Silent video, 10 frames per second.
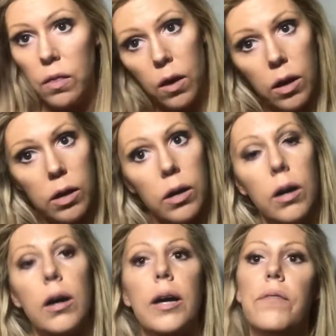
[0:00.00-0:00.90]
long
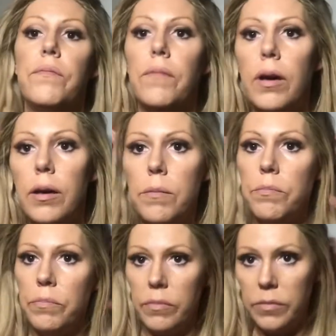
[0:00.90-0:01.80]
on
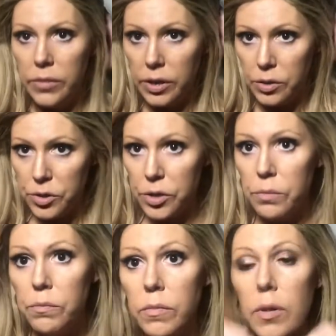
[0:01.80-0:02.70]

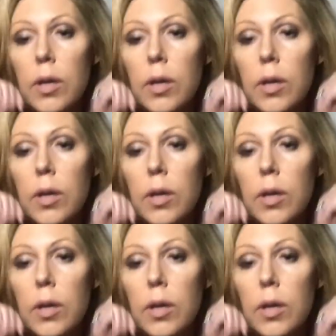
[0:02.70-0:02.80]
YouTube.